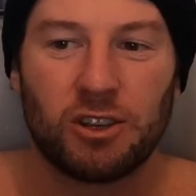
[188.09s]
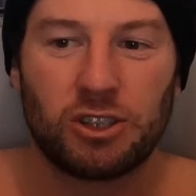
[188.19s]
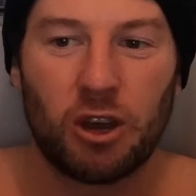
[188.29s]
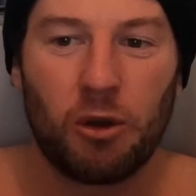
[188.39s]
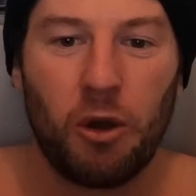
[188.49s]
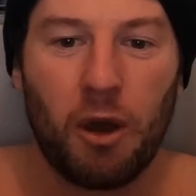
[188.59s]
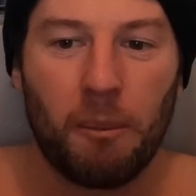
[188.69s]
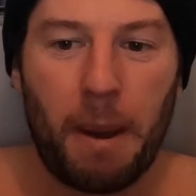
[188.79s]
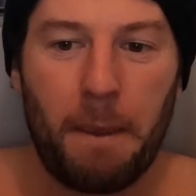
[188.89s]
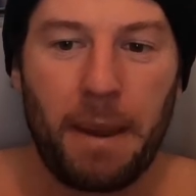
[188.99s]
So
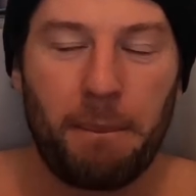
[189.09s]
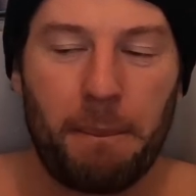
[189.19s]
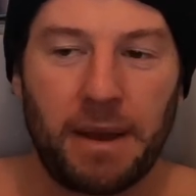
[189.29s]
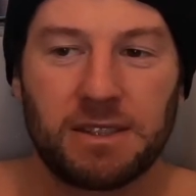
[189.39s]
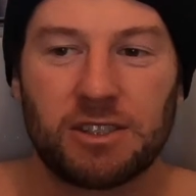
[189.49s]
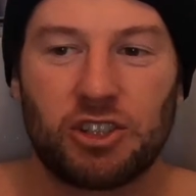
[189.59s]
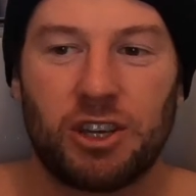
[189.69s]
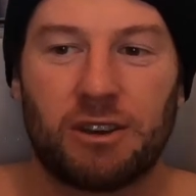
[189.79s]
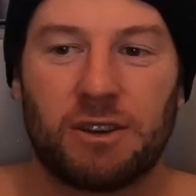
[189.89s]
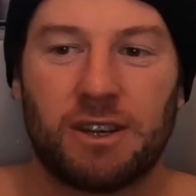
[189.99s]
my main message
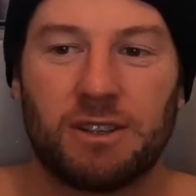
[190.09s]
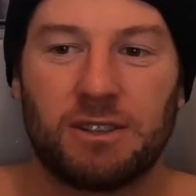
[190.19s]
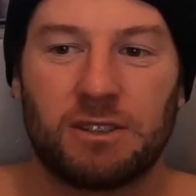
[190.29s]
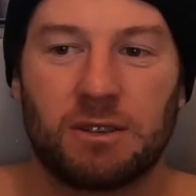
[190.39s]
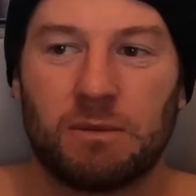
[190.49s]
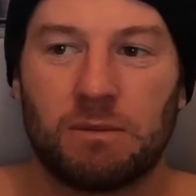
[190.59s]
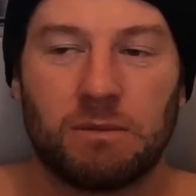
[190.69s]
here is